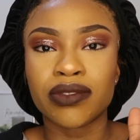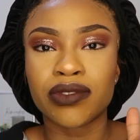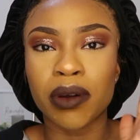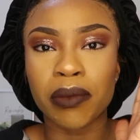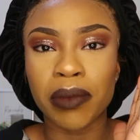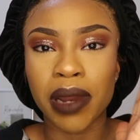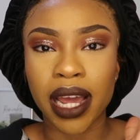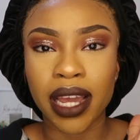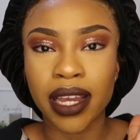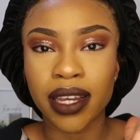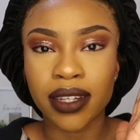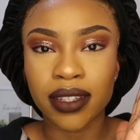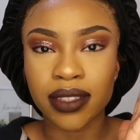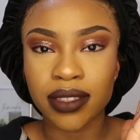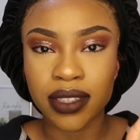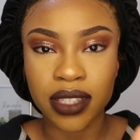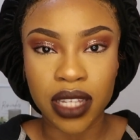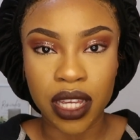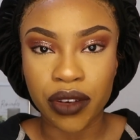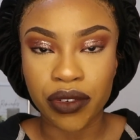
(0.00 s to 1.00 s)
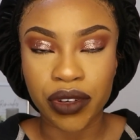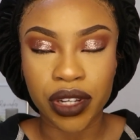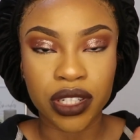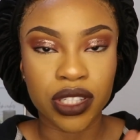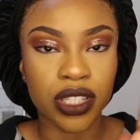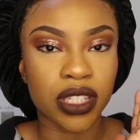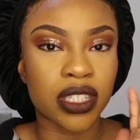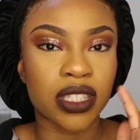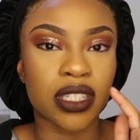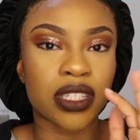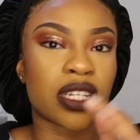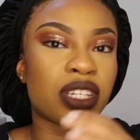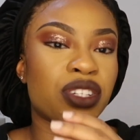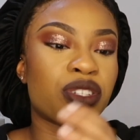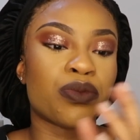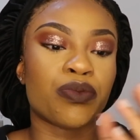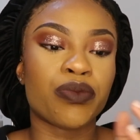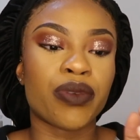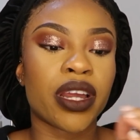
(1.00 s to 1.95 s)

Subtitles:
from like sea creatures and they just